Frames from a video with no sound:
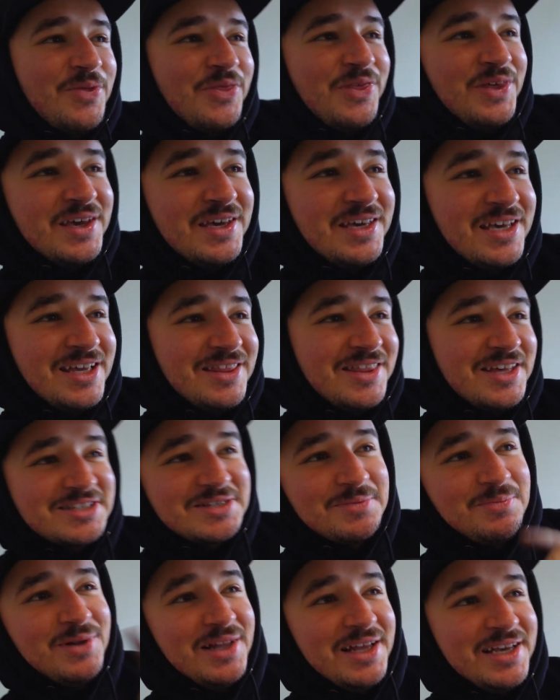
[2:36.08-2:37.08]
thinking there's a
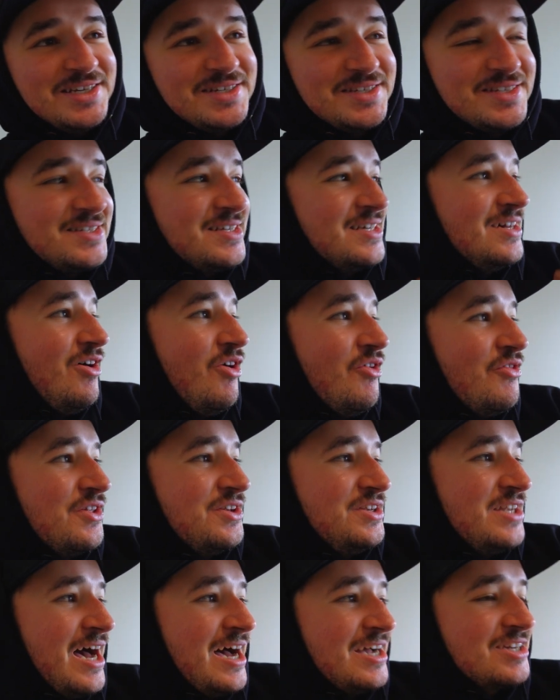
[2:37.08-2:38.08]
place on the
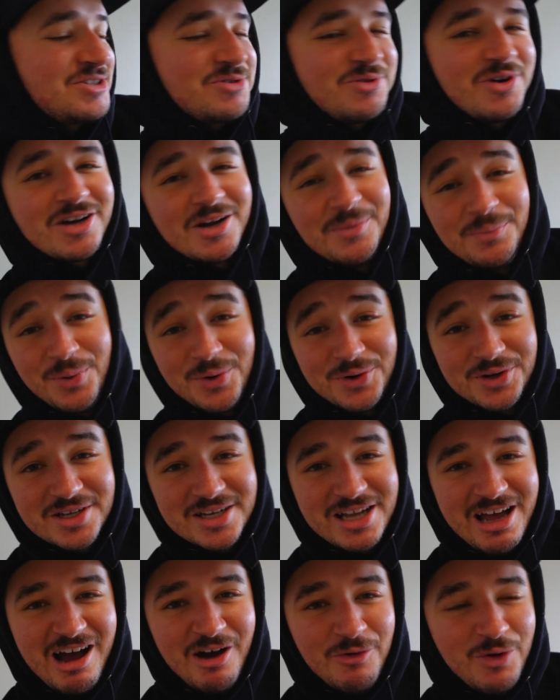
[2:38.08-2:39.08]
dash where I could put it,
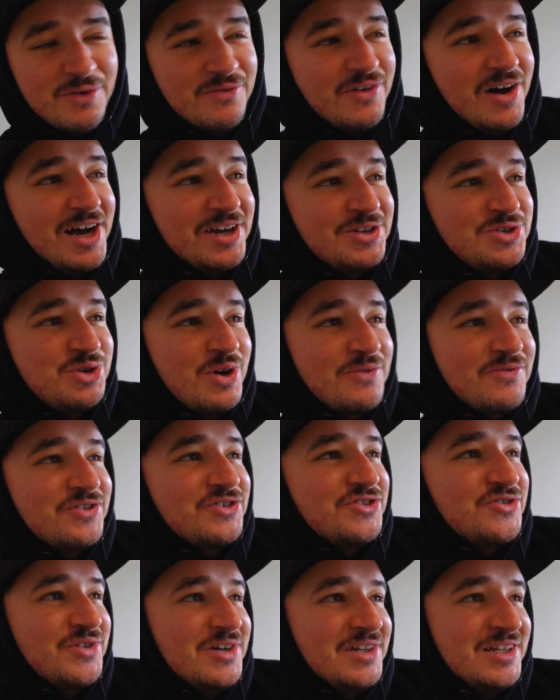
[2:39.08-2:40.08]
however I do have to
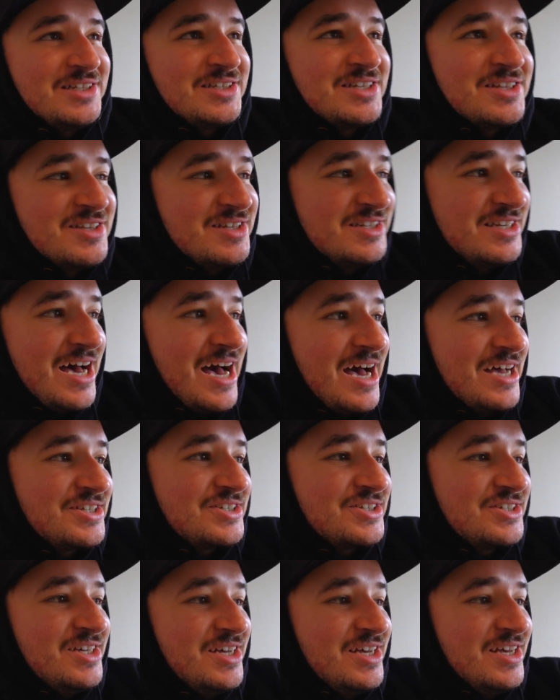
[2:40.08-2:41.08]
drill into the
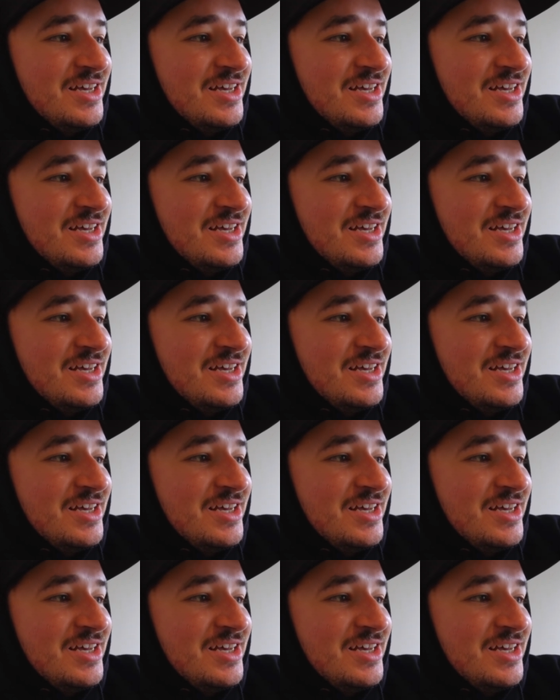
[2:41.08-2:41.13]
dash.